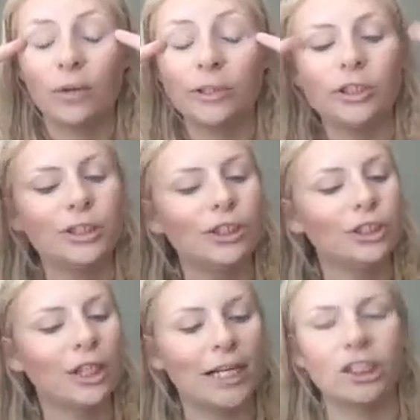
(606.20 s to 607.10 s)
which you can do
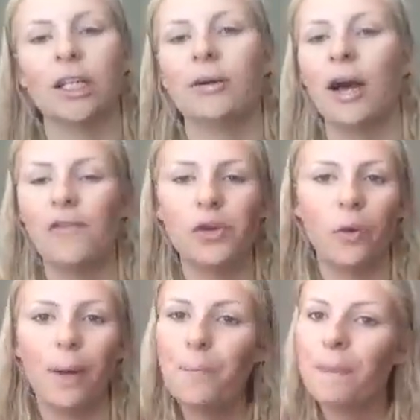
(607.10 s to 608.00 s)
your eyeshadow however you
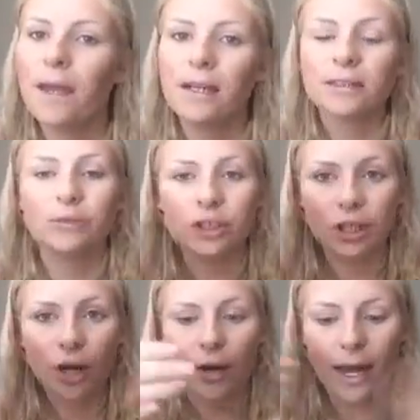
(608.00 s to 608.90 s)
want. So I'm just
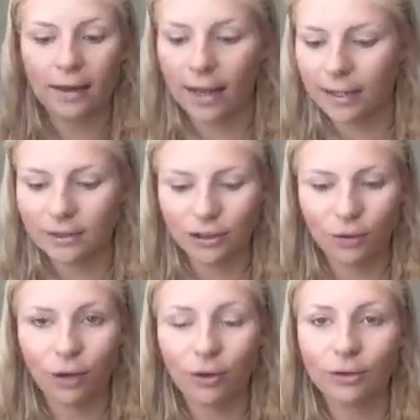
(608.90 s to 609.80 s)
going to go ahead and do
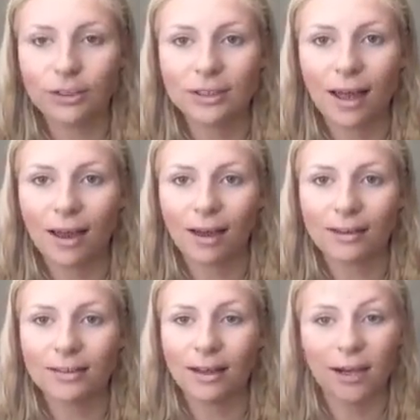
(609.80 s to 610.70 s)
those,
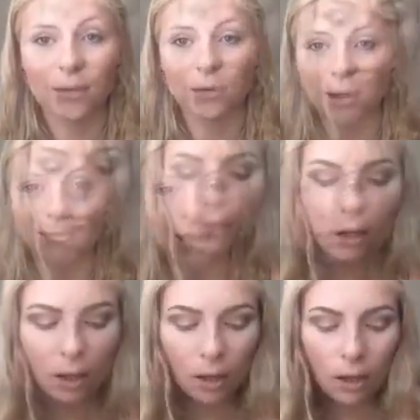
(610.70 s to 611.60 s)
and then I will come back
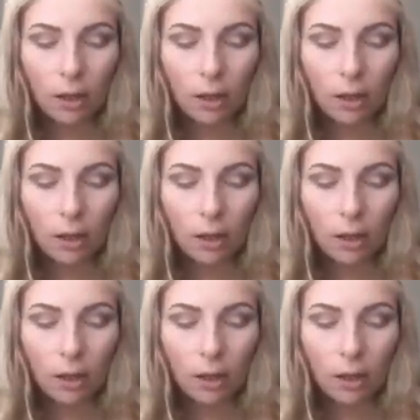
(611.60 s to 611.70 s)
to you.